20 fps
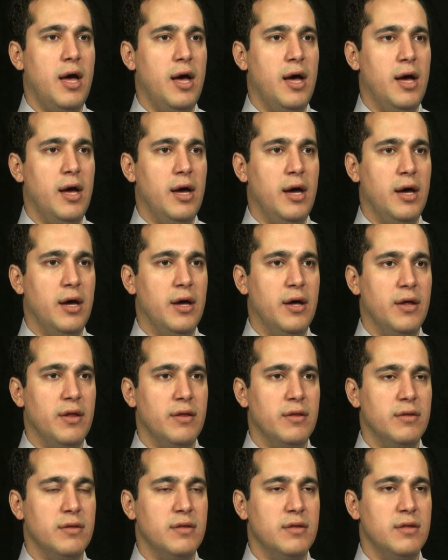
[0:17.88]

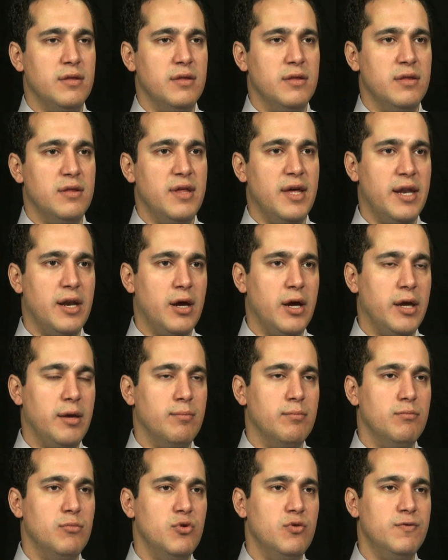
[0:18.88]
Then I
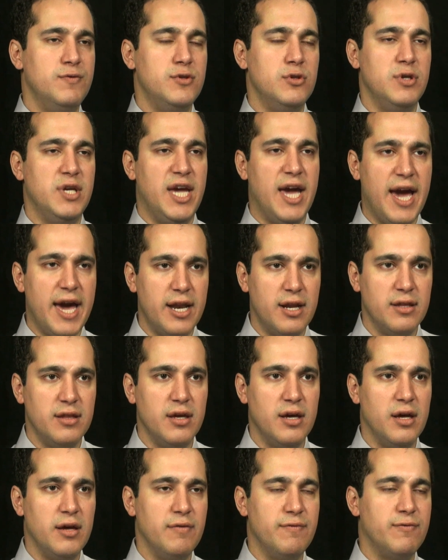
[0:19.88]
moved to
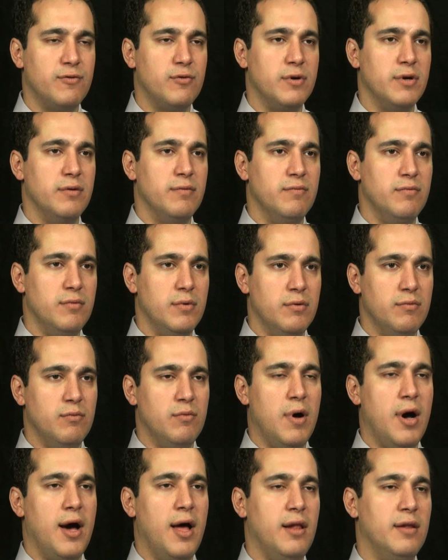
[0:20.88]
Canada for a
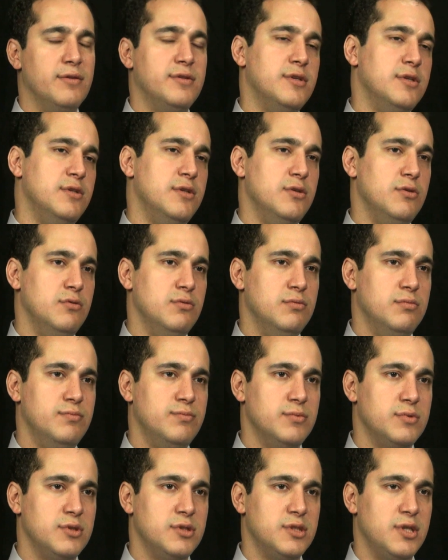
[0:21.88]
while to do
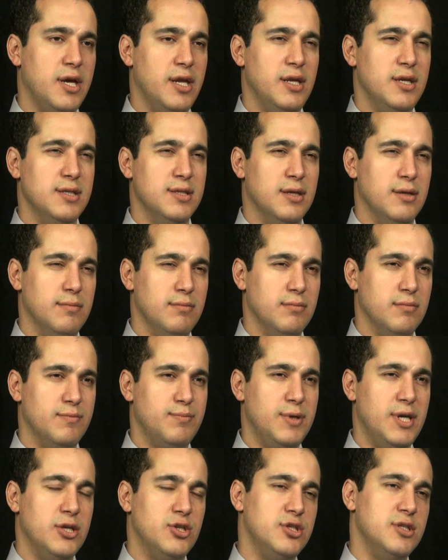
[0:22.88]
studies and
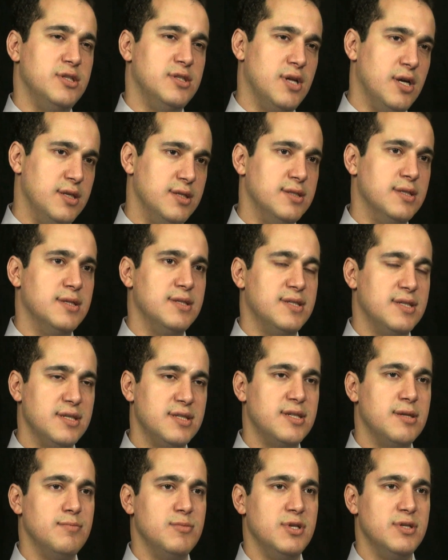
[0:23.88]
PhD studies in
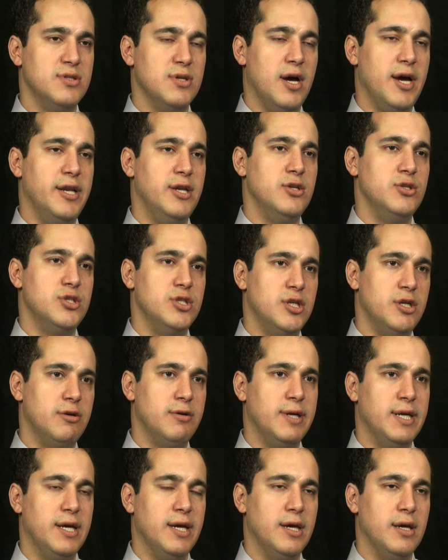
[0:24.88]
system design
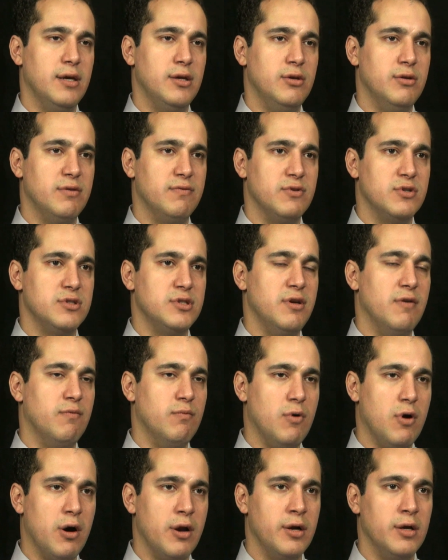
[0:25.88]
engineering at University of
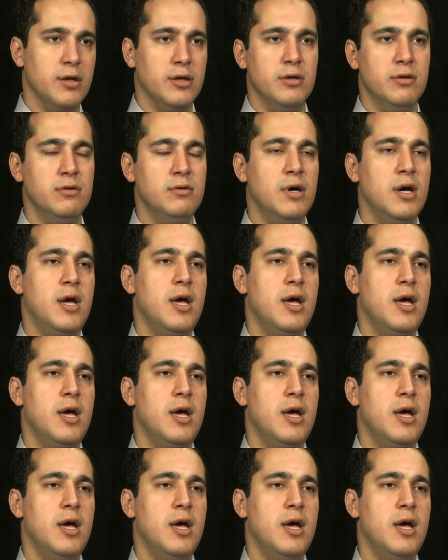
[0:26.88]
Waterloo,